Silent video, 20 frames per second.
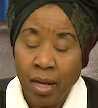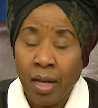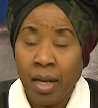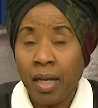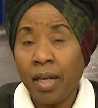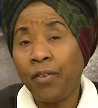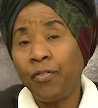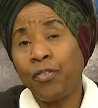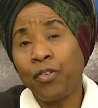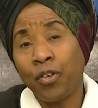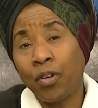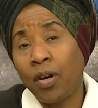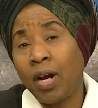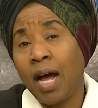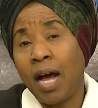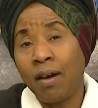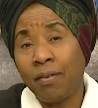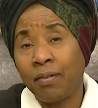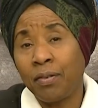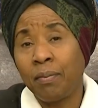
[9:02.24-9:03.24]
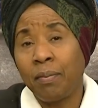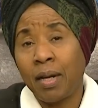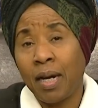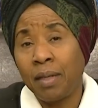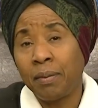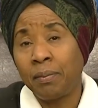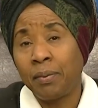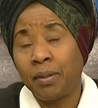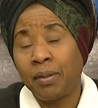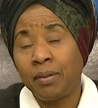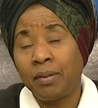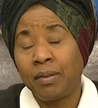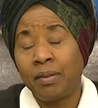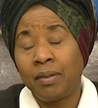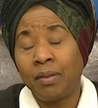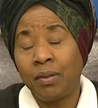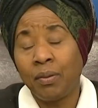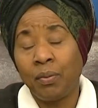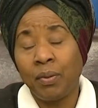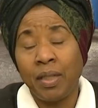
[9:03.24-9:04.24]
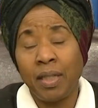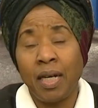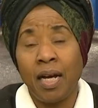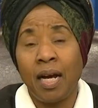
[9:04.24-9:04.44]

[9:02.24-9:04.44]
If you don't have a Bible, we